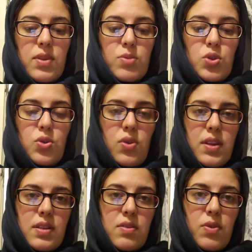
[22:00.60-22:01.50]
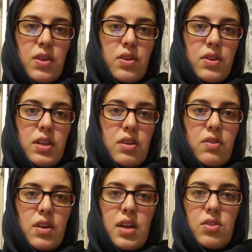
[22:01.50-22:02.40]
them do this, whether in
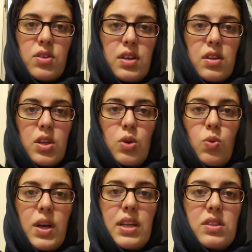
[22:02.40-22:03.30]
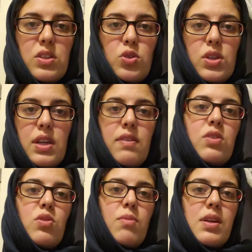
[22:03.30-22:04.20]
Iran or in the US, to give
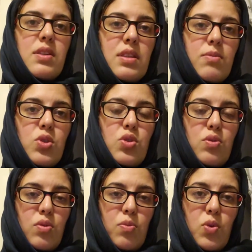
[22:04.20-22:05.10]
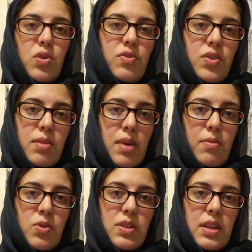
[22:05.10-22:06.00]
it to Muslims to mourn for
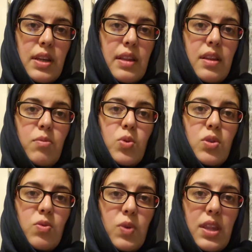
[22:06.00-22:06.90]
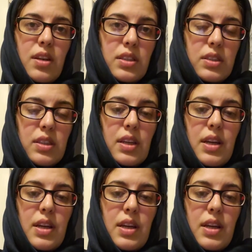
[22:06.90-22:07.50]
Imam Hussein, and they mourn with us.